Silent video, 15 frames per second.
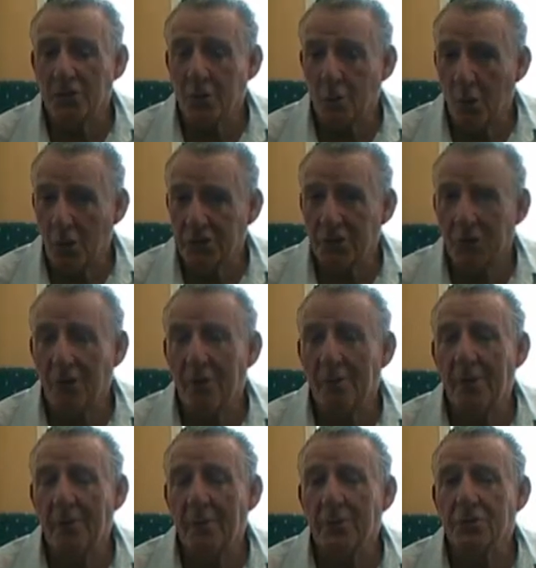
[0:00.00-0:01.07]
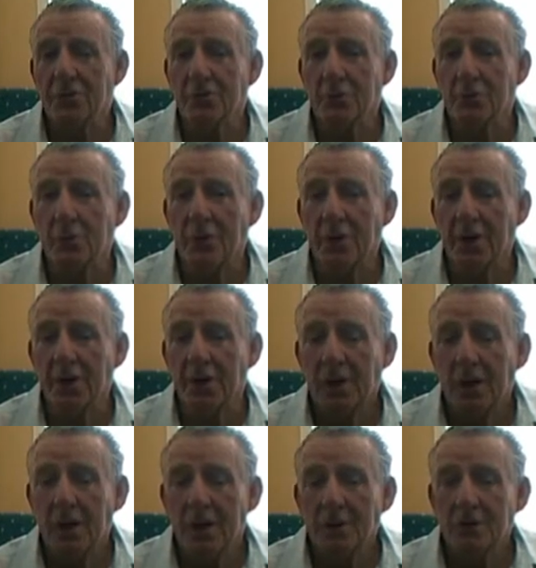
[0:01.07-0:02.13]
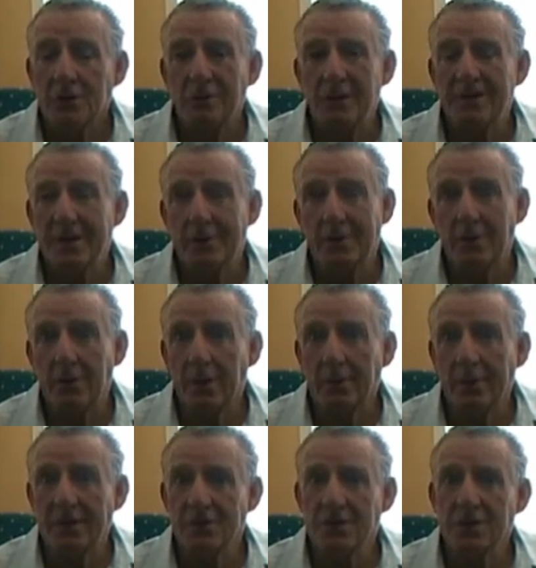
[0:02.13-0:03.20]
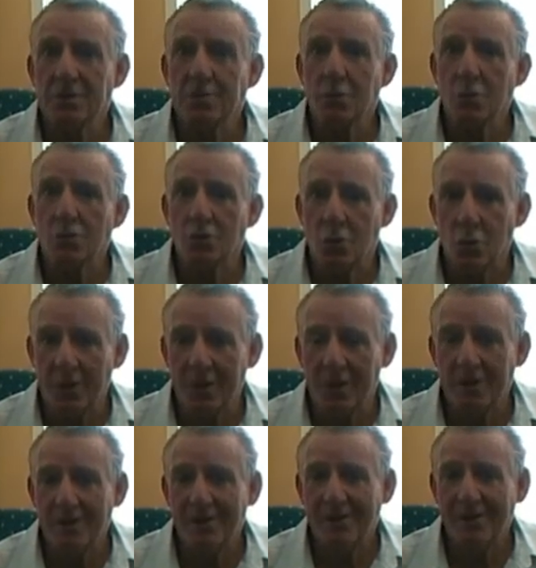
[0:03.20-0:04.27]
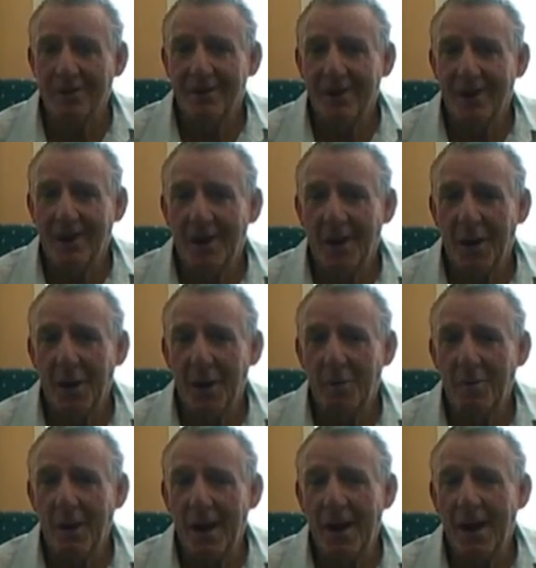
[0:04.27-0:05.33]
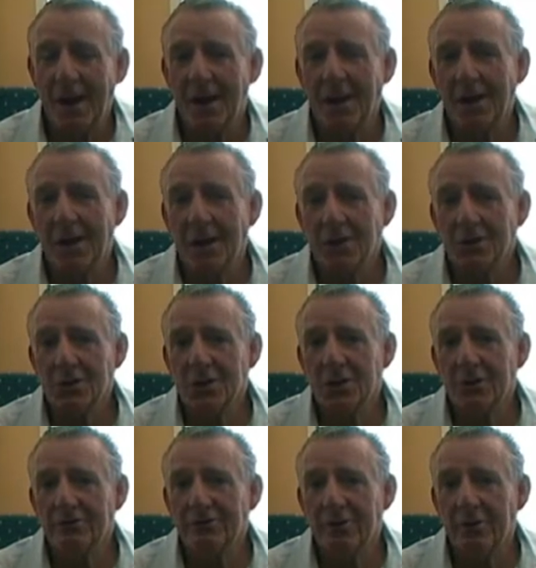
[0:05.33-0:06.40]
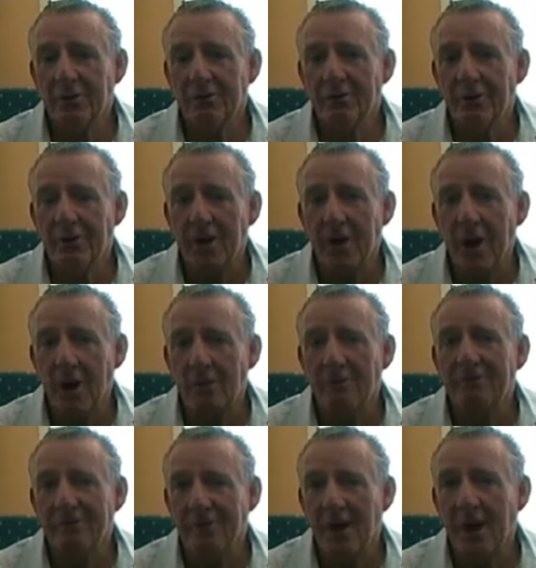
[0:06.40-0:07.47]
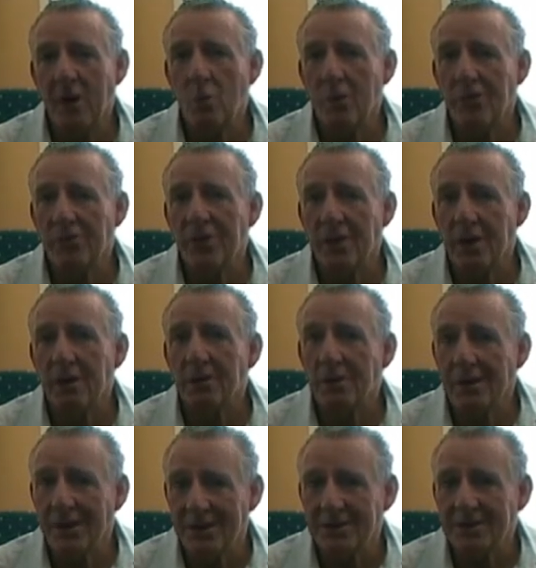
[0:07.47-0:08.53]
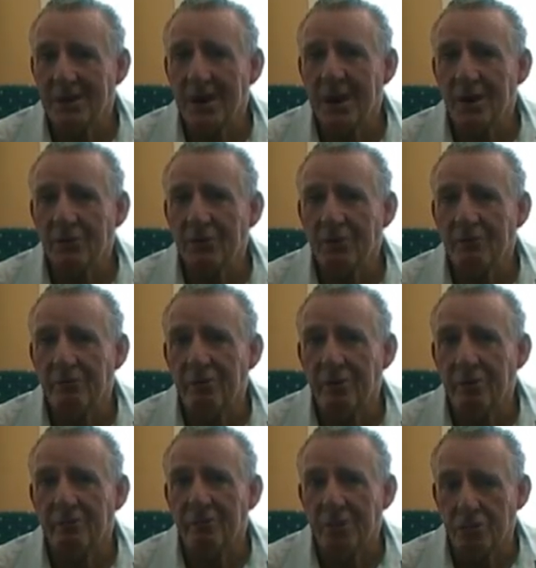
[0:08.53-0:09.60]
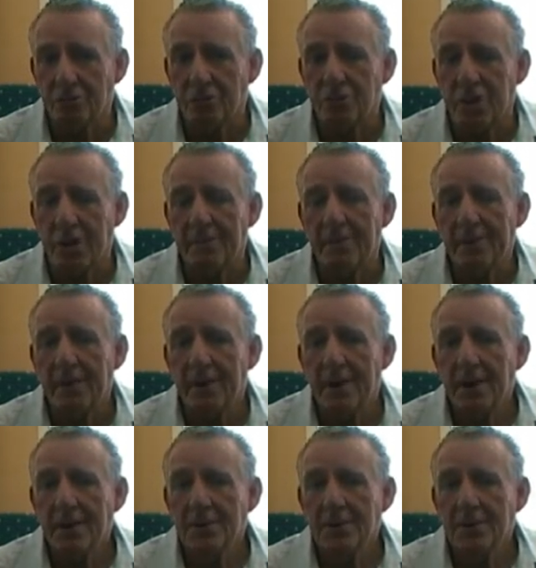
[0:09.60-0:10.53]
or she was a librarian when she was working. She reads something like about 6 books a week, and she is very, very au fait with the ins and outs of literature.